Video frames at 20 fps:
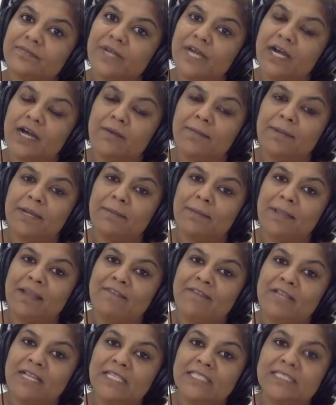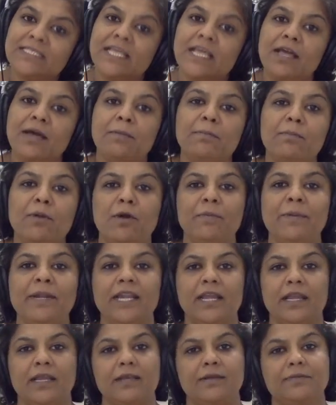Herman Melville's Moby
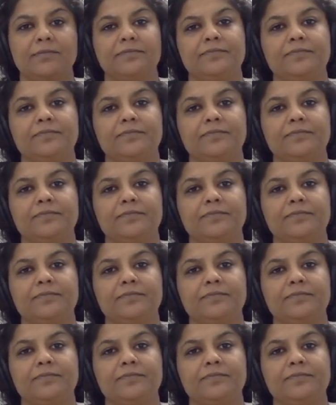Dick.